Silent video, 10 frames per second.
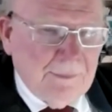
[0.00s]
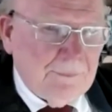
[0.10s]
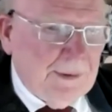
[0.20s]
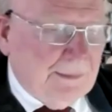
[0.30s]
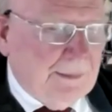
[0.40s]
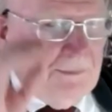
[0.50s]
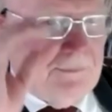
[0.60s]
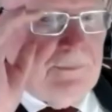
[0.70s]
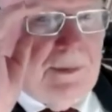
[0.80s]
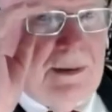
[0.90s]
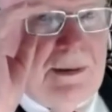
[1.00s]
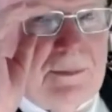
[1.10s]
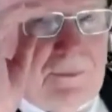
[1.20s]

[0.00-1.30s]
It's a bit outside